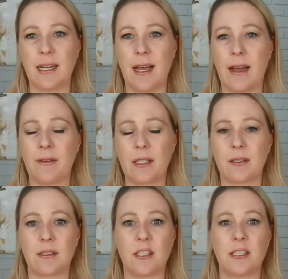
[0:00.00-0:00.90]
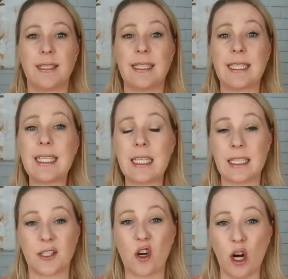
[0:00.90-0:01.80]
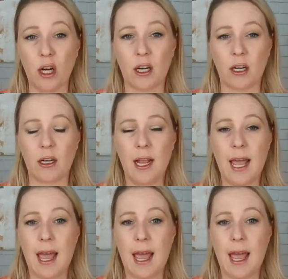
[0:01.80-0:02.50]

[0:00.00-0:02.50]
and having her just see his car